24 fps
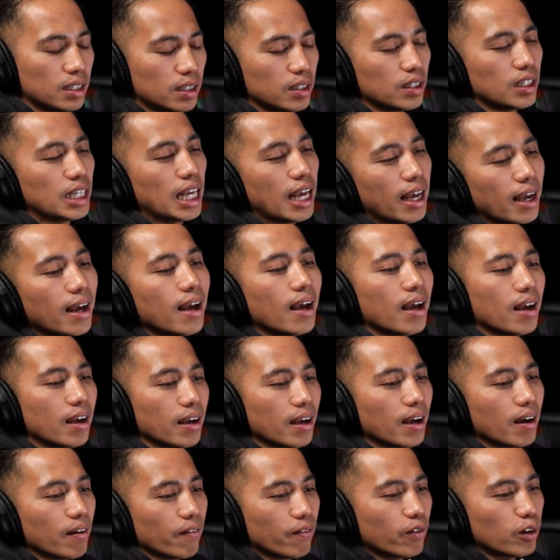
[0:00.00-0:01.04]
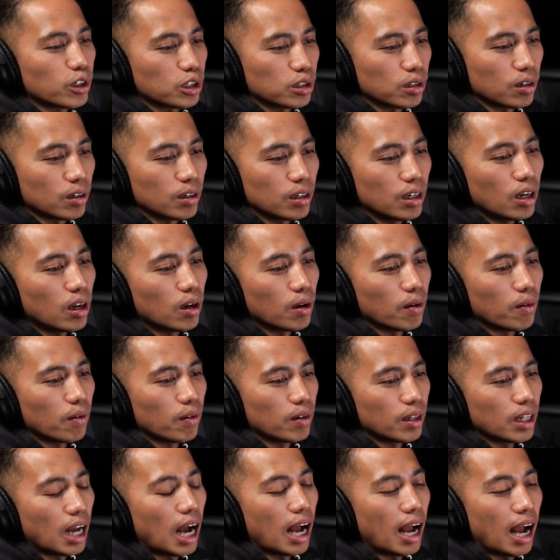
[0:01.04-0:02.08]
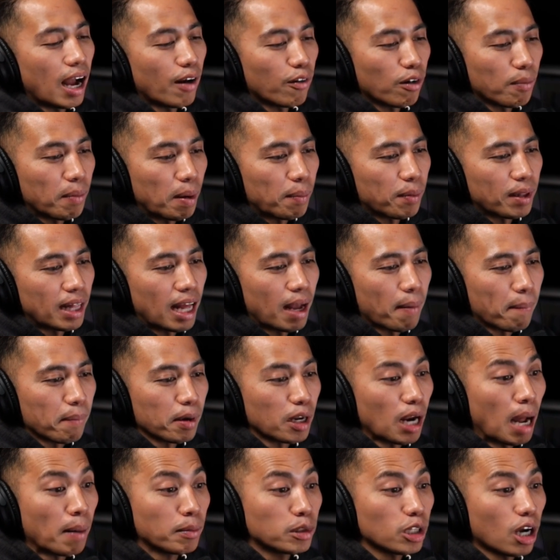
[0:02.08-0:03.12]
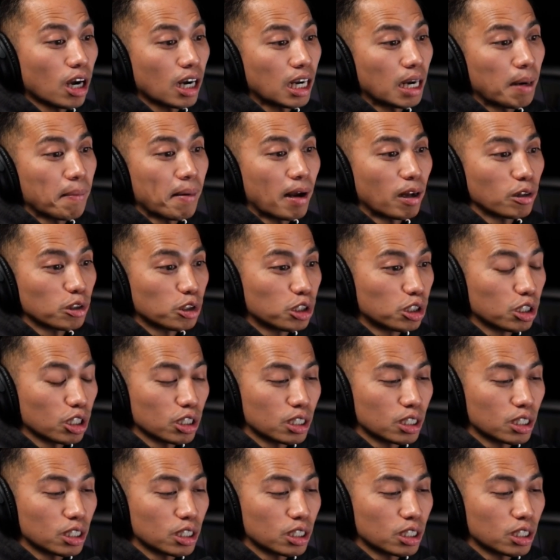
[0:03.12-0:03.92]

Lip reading: Yeah, for sure. No, I remember that, but I'm talking about just